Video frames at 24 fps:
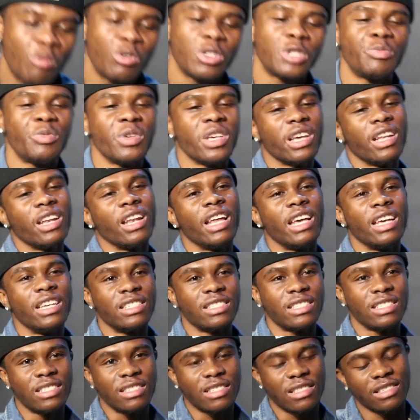being
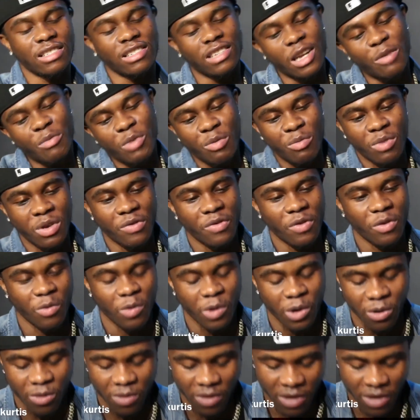lazy. Let me be for real.